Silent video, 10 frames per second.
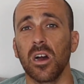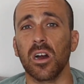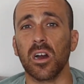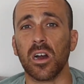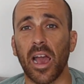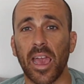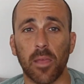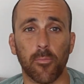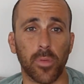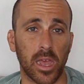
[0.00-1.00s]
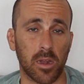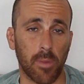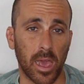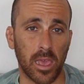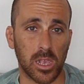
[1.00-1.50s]
I had
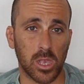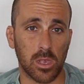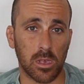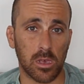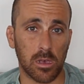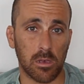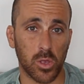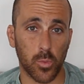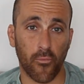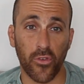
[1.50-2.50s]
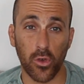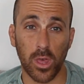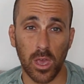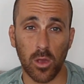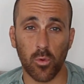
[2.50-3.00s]
planned my
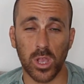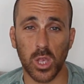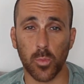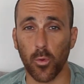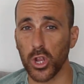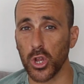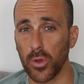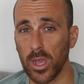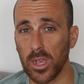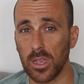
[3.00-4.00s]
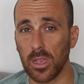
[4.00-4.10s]
fueling with sports drinks,